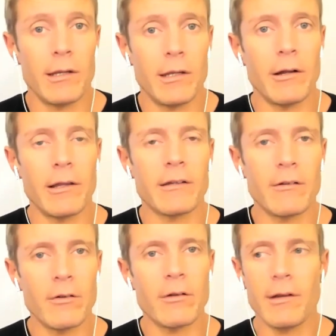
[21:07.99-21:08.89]
I'd like to
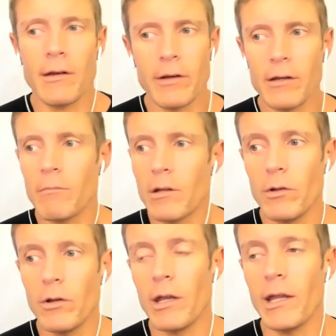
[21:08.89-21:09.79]
know that every
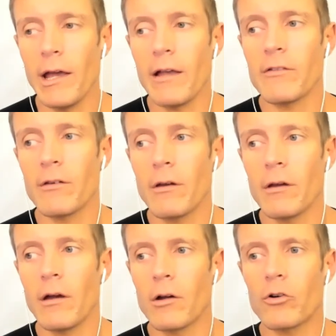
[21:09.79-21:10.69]
community has
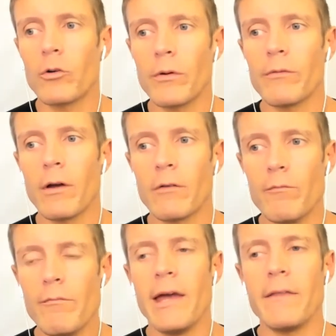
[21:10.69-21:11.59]
a group of
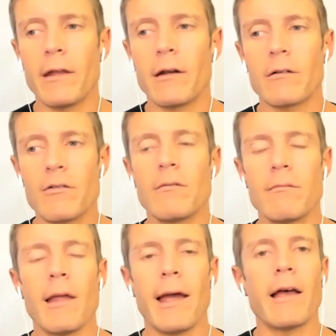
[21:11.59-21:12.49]
men that are
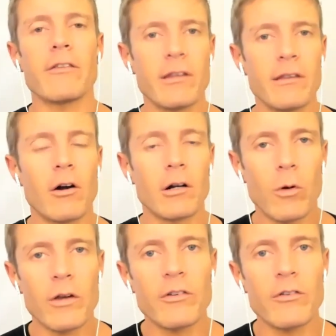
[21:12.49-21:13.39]
asking the hard
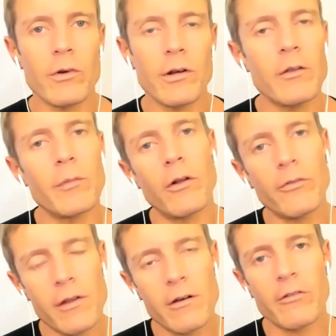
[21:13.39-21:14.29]
questions of one another, but
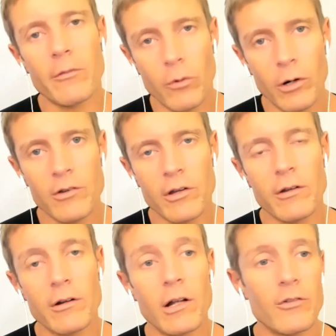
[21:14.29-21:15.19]
also there to support each other
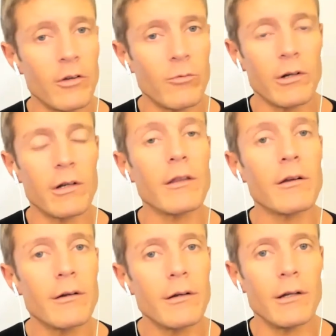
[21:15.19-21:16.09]
and not judge one another,
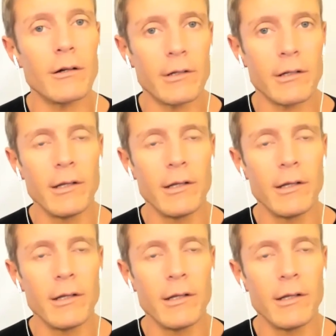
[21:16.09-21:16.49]
and